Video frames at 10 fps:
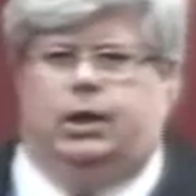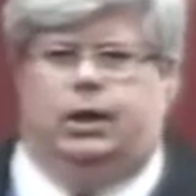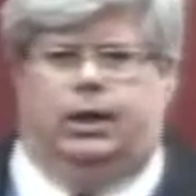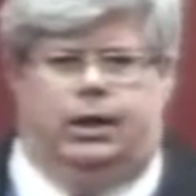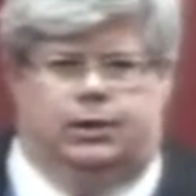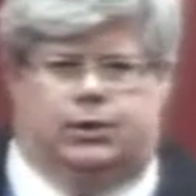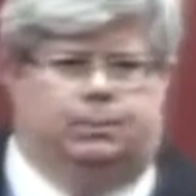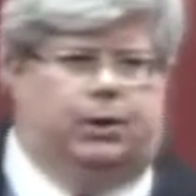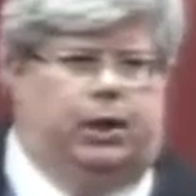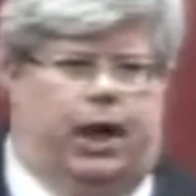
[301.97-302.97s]
is
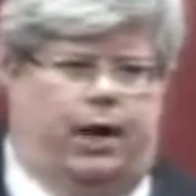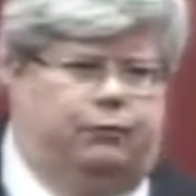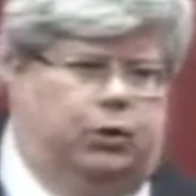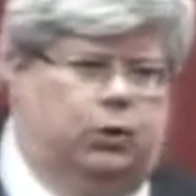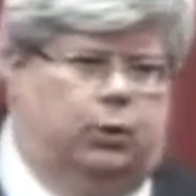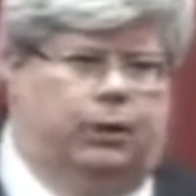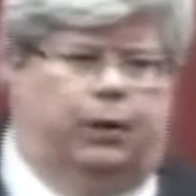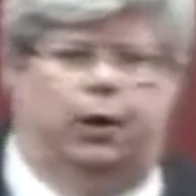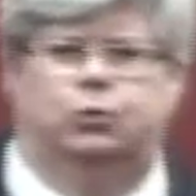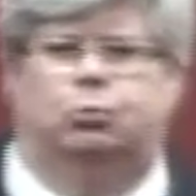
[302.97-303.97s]
something that every lawyer
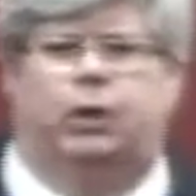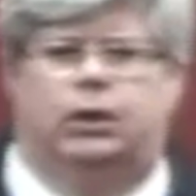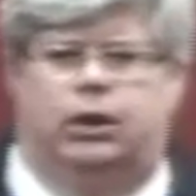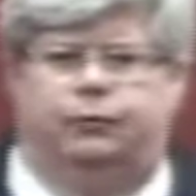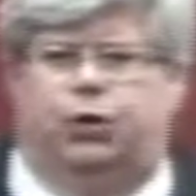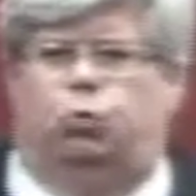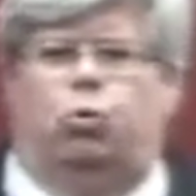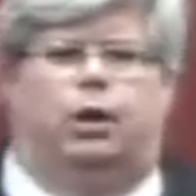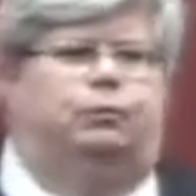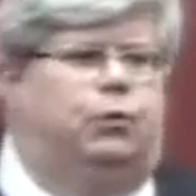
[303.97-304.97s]
knows. We live in a
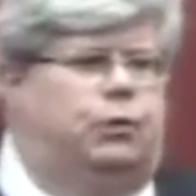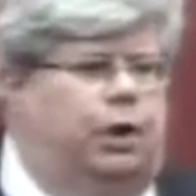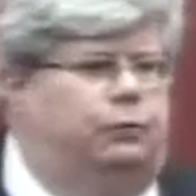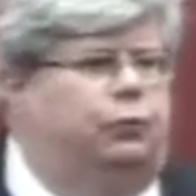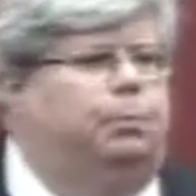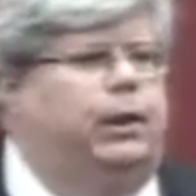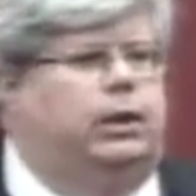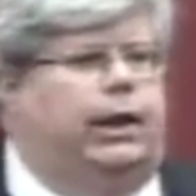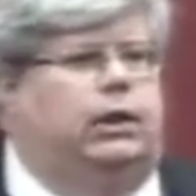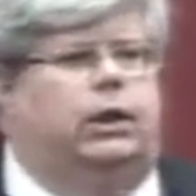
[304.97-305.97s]
what have you done for me
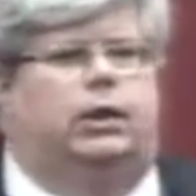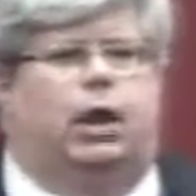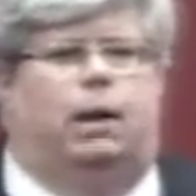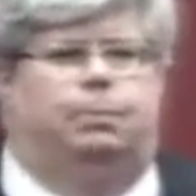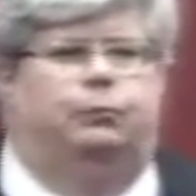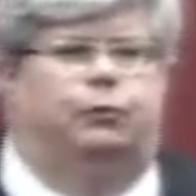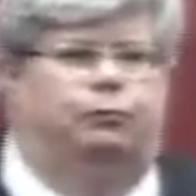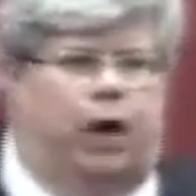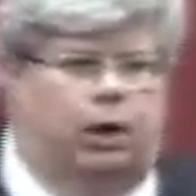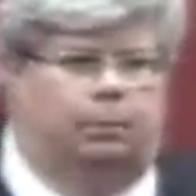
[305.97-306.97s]
lately type of
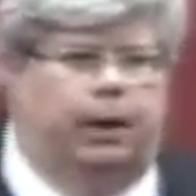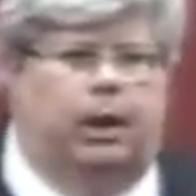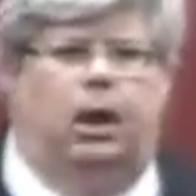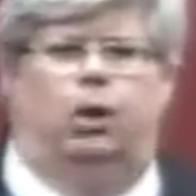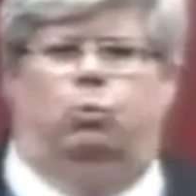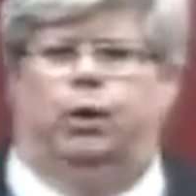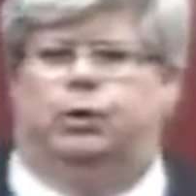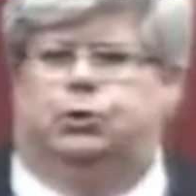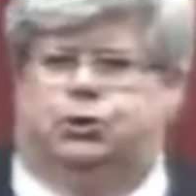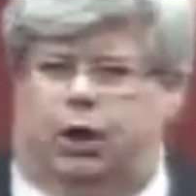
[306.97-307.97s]
environment. We
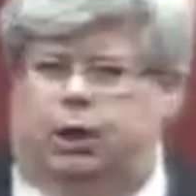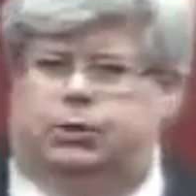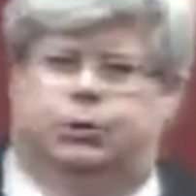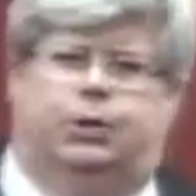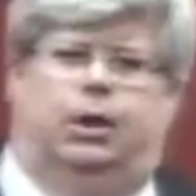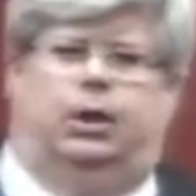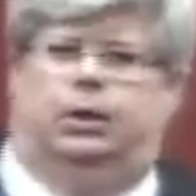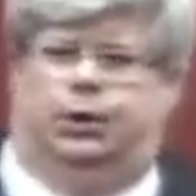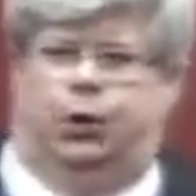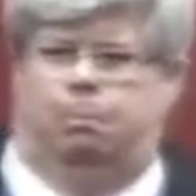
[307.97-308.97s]
are judged,
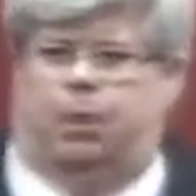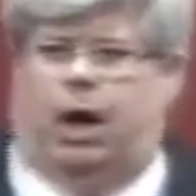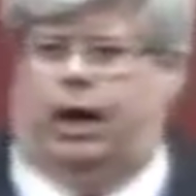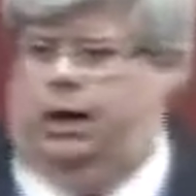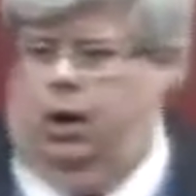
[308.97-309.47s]
by